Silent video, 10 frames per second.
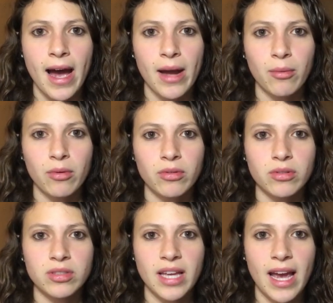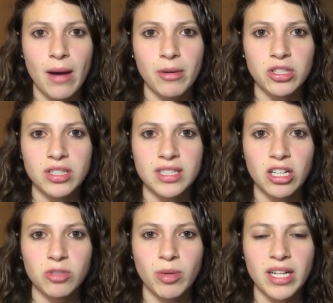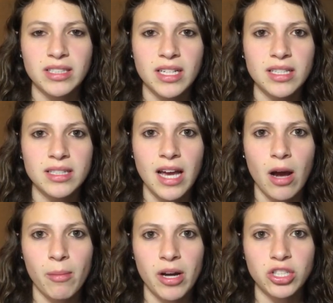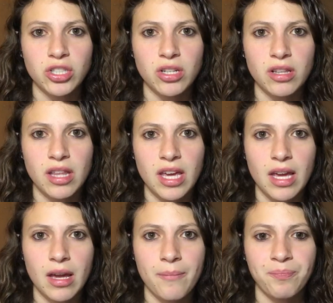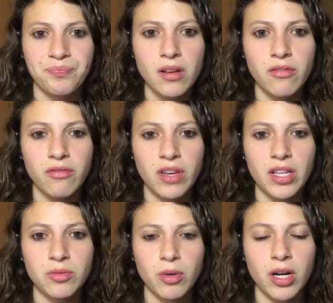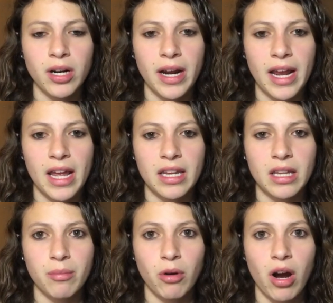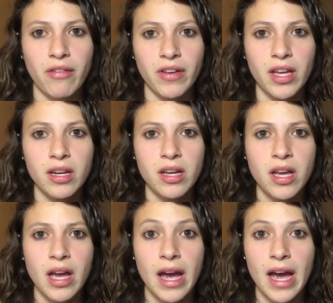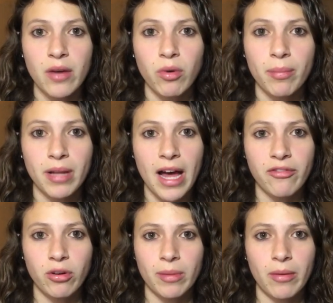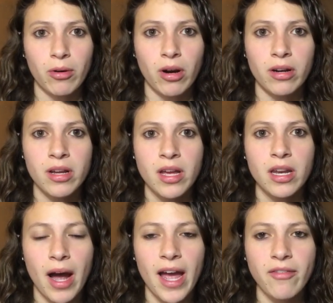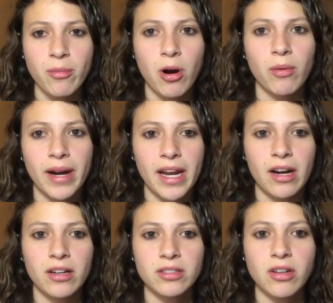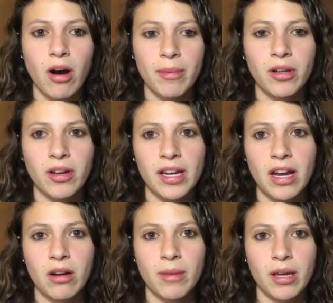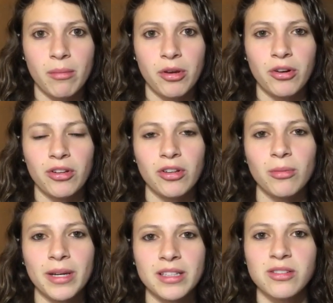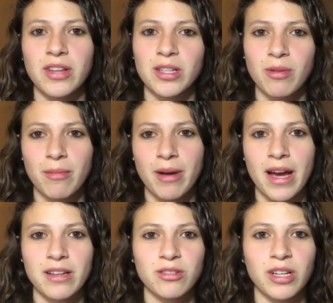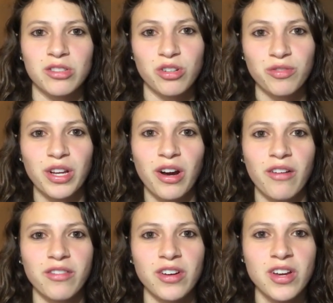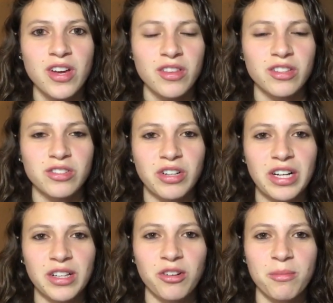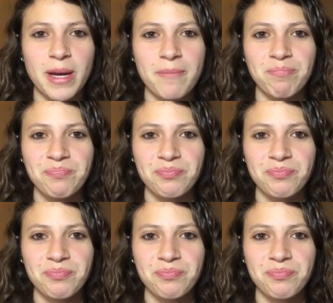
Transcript: I will say how much the sales price is, how much the fees were, and the profit, and what platform they were on. I have them all right here, so I'll be looking down on my computer a little bit, so that's why my eyes are like drifting off the screen a little bit.